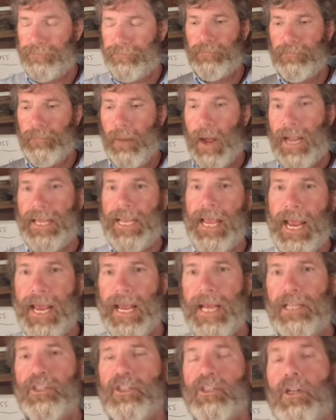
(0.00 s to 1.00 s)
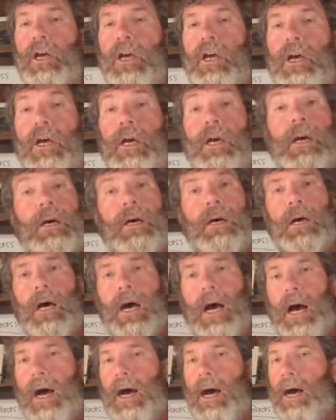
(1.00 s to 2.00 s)
MyCase.
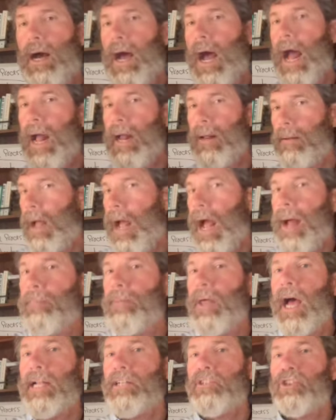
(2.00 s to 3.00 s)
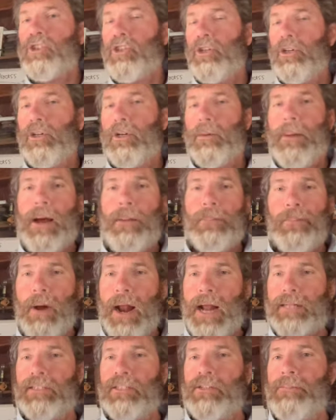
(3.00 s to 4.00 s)
I'm not sure about
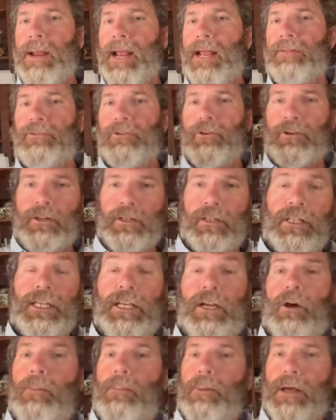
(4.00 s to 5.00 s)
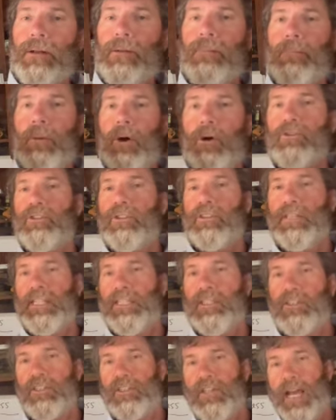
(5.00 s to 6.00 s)
Practice Panther, Clio, but most of
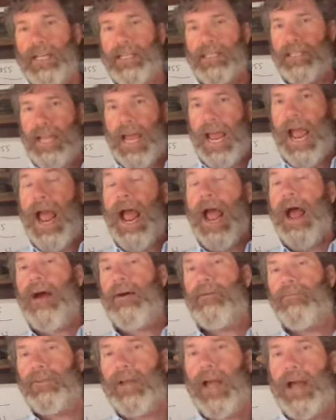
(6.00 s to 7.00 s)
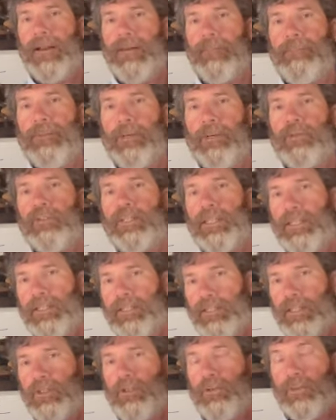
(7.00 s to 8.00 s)
these sites have kind of
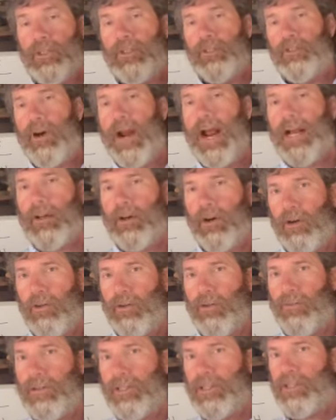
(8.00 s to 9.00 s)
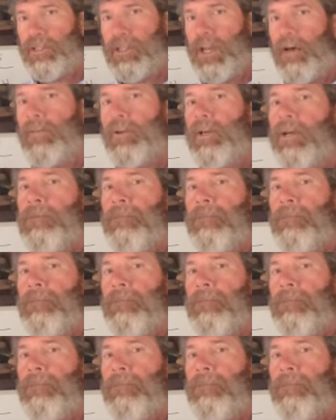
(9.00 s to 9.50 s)
built-ins that you can track all of this stuff.